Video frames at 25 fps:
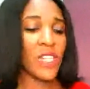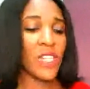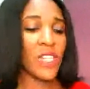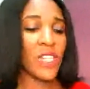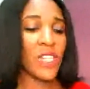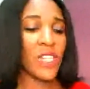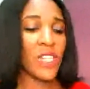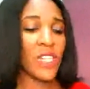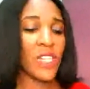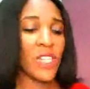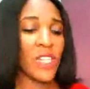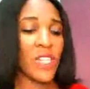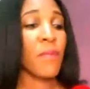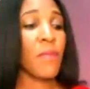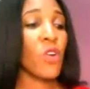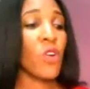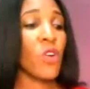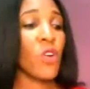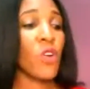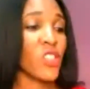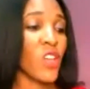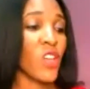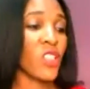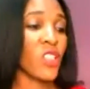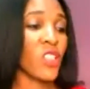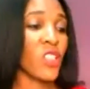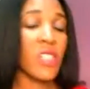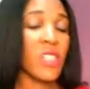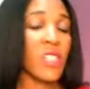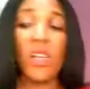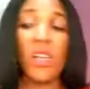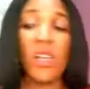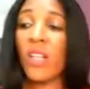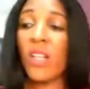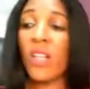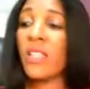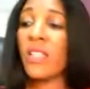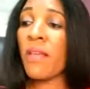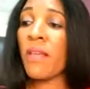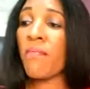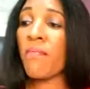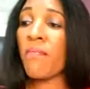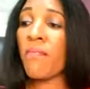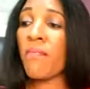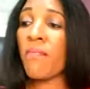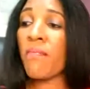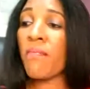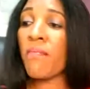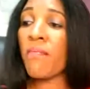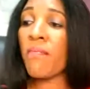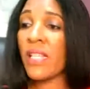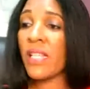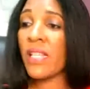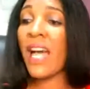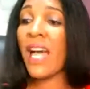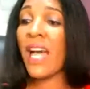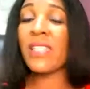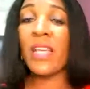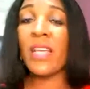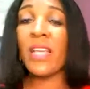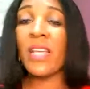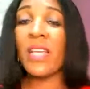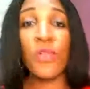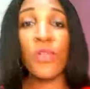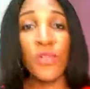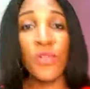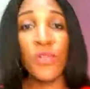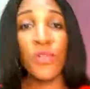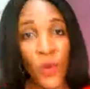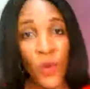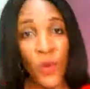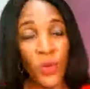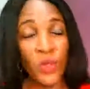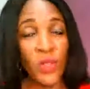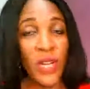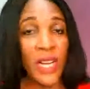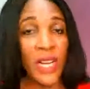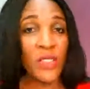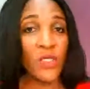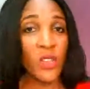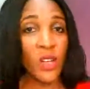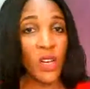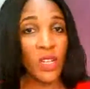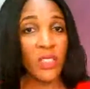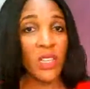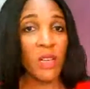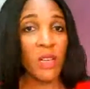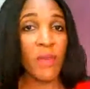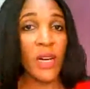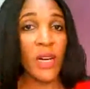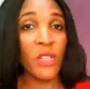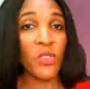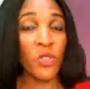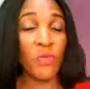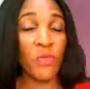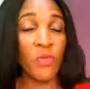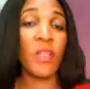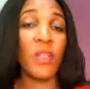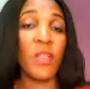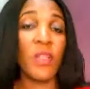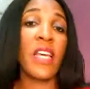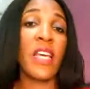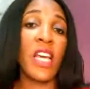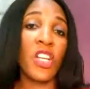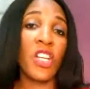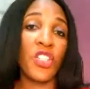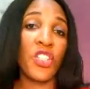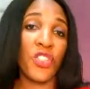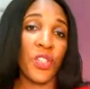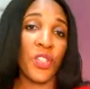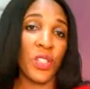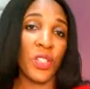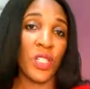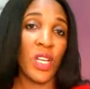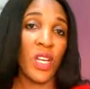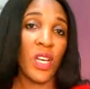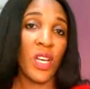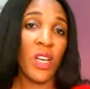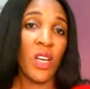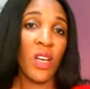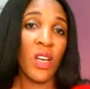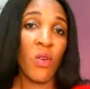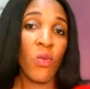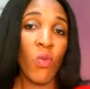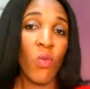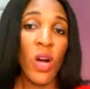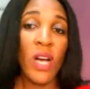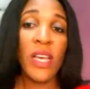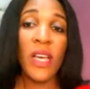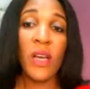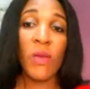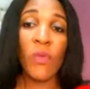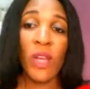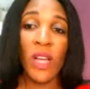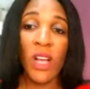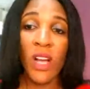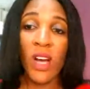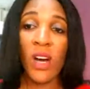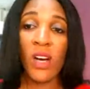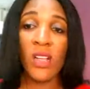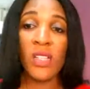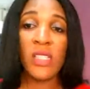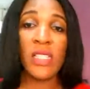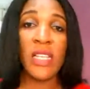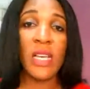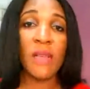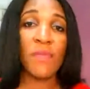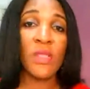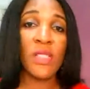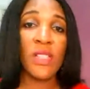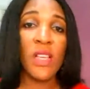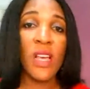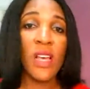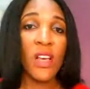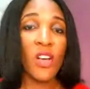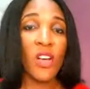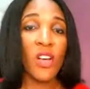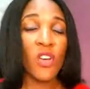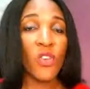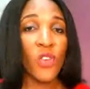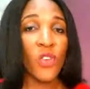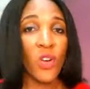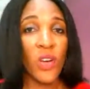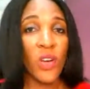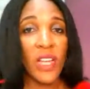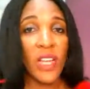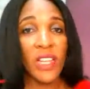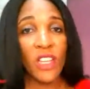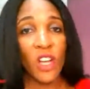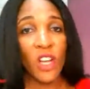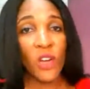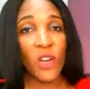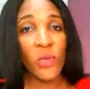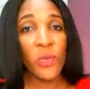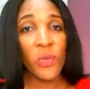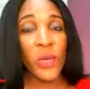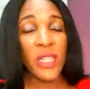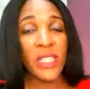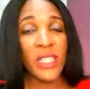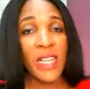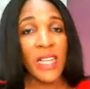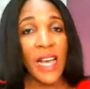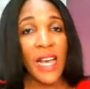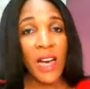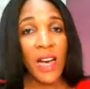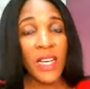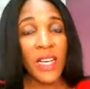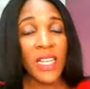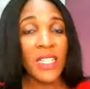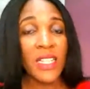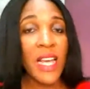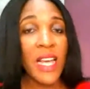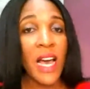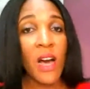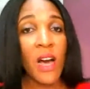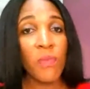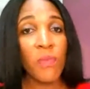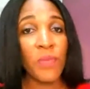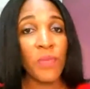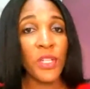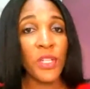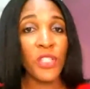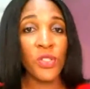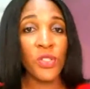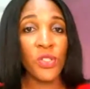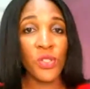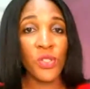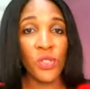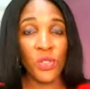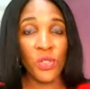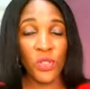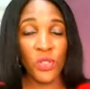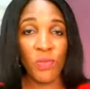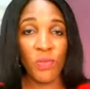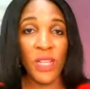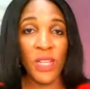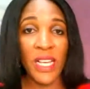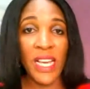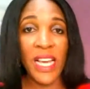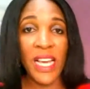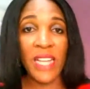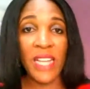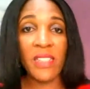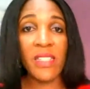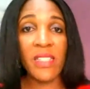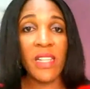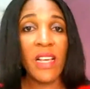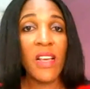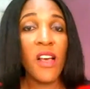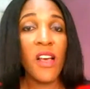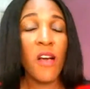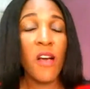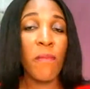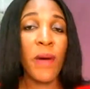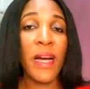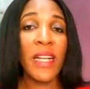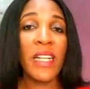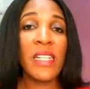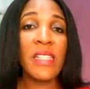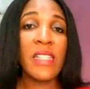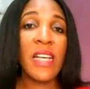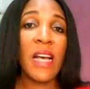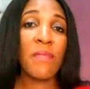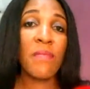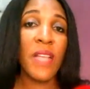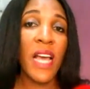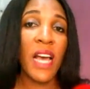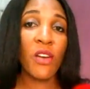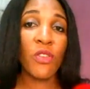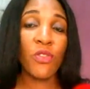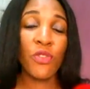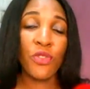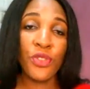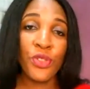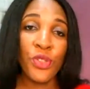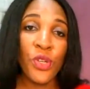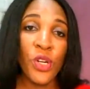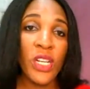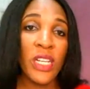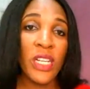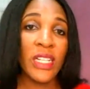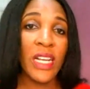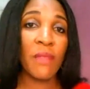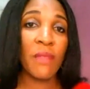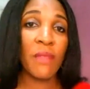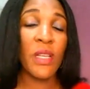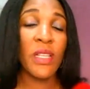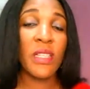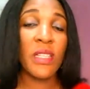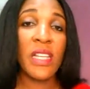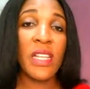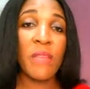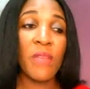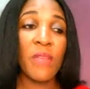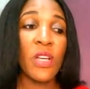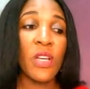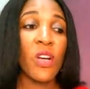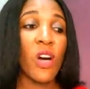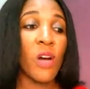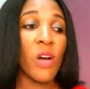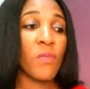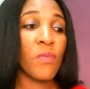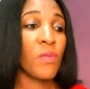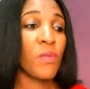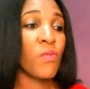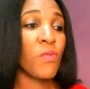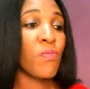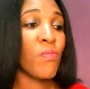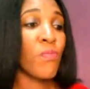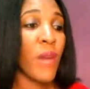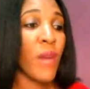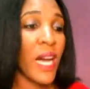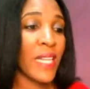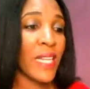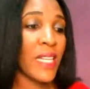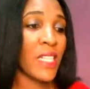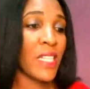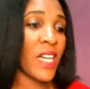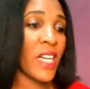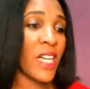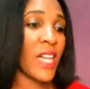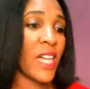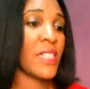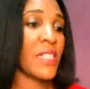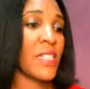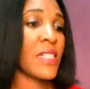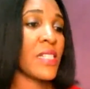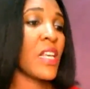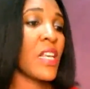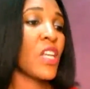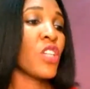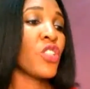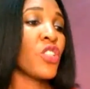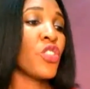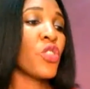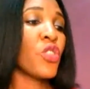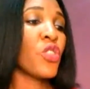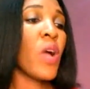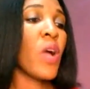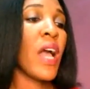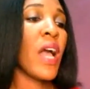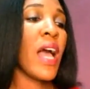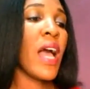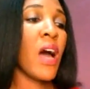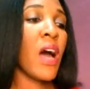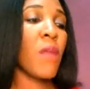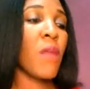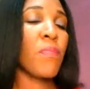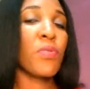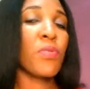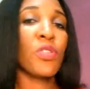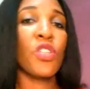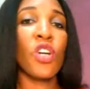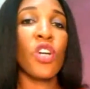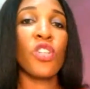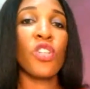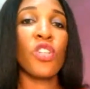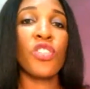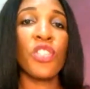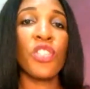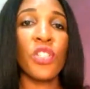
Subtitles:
Because as time goes on, these core team members, as they grow, I talked about duplication. Working with core teams go a long way in helping you to duplicate. By the time they are growing and they become managers, you help your